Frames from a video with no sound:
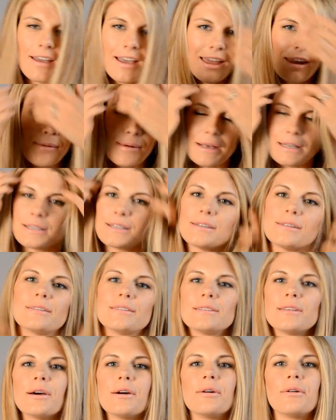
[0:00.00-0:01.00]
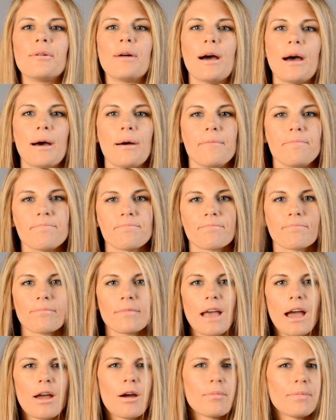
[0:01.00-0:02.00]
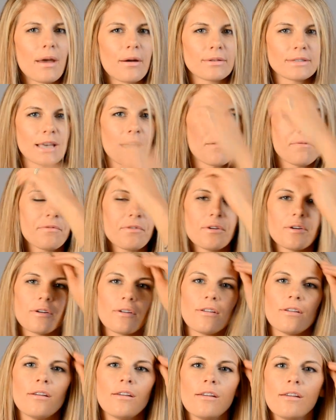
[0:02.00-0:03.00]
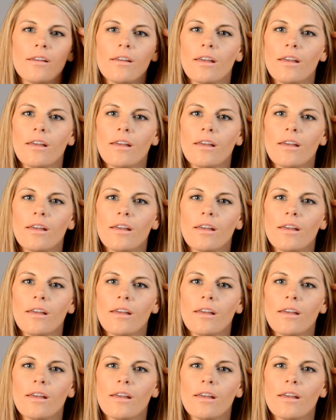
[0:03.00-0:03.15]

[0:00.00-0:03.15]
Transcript: Anyways, so I hope that was helpful.